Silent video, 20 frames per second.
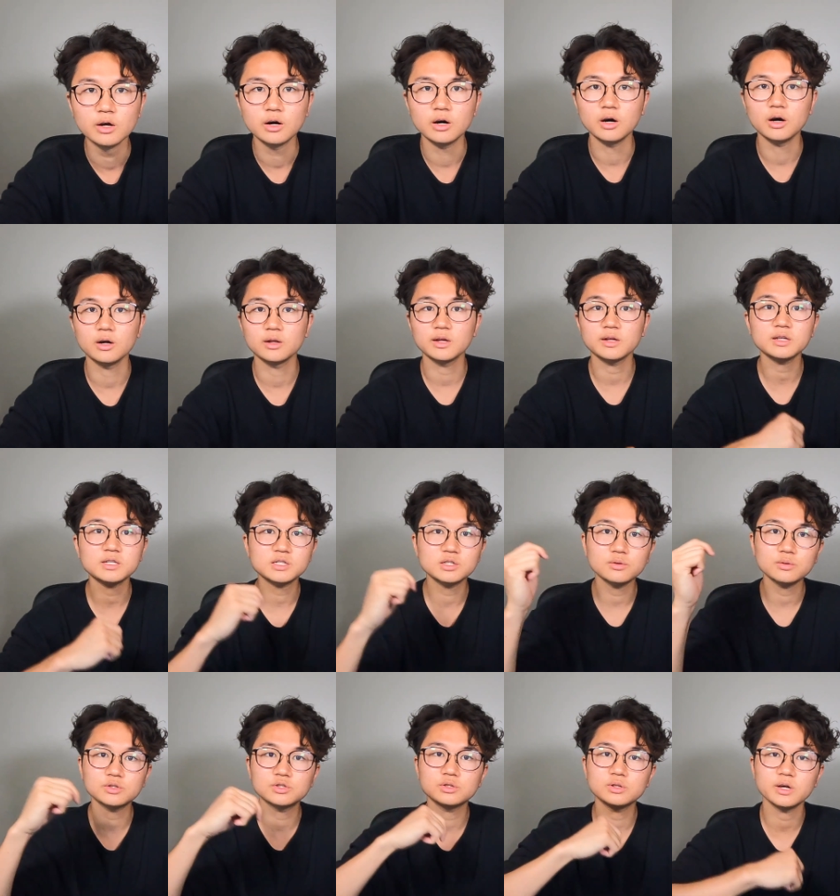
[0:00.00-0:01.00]
Let
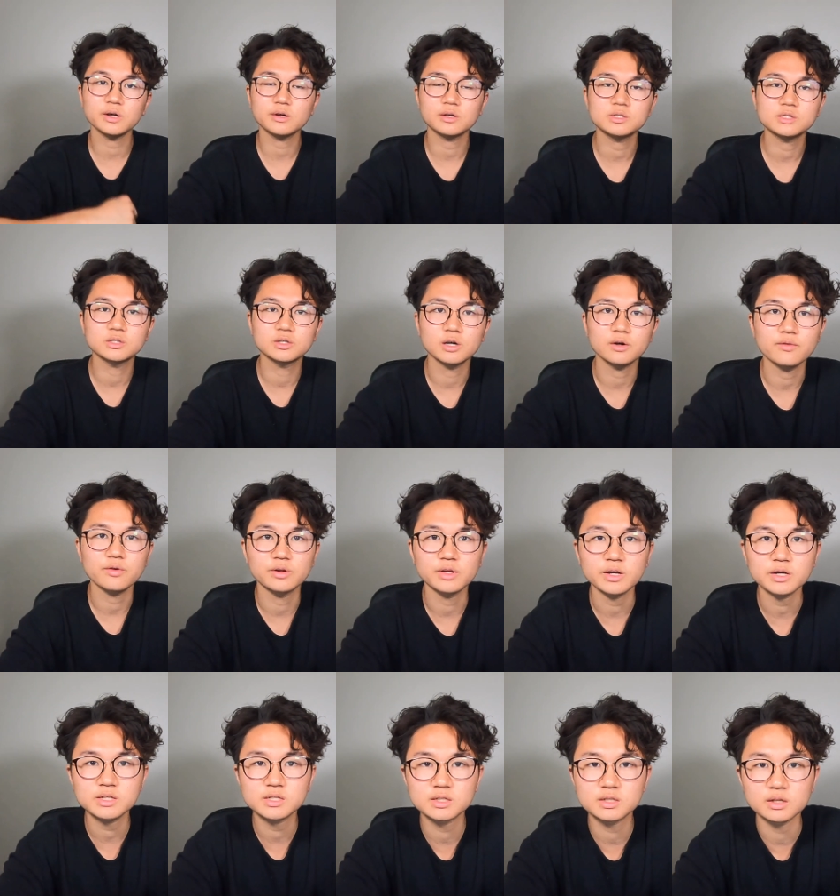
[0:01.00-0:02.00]
us know what you'd like us to cover
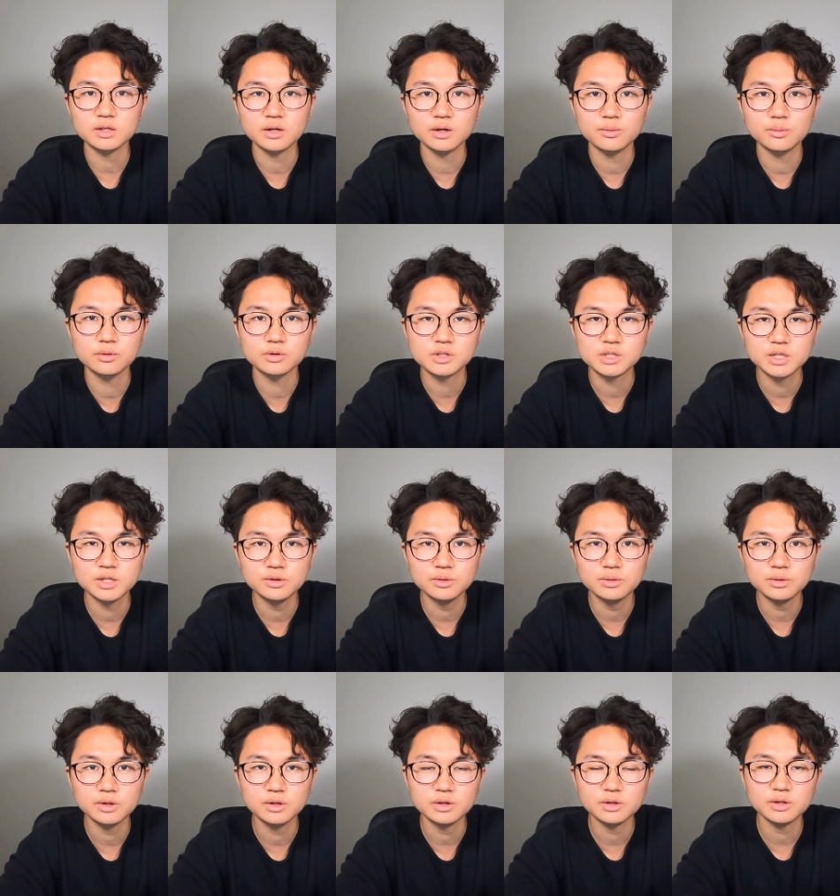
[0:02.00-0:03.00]
next, and we'll see
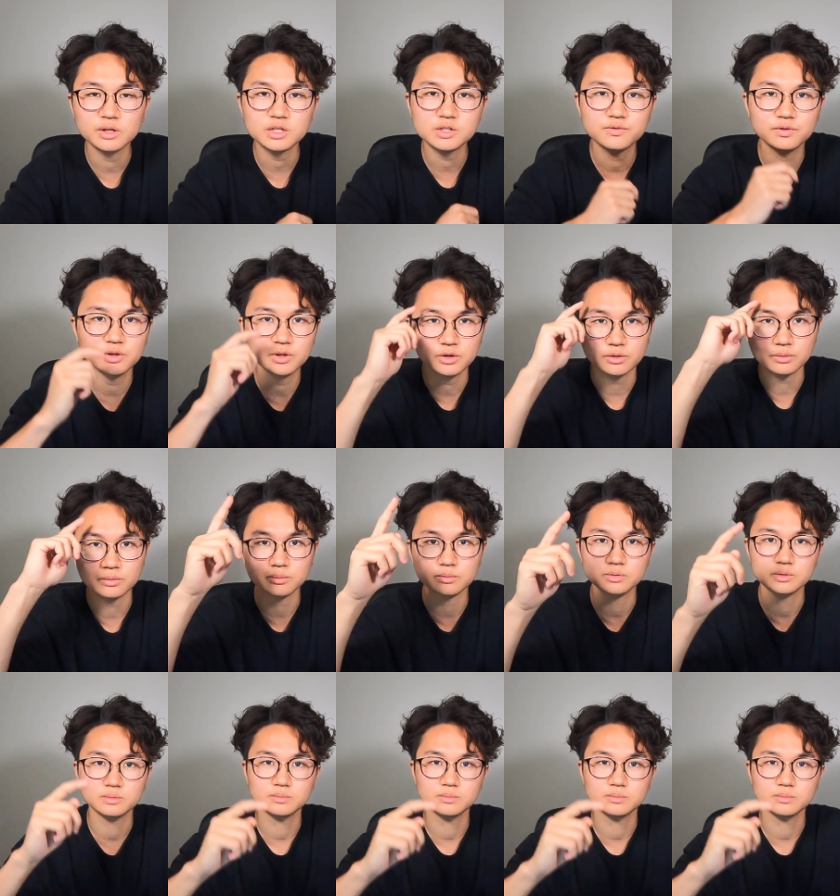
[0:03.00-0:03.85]
you in the next video.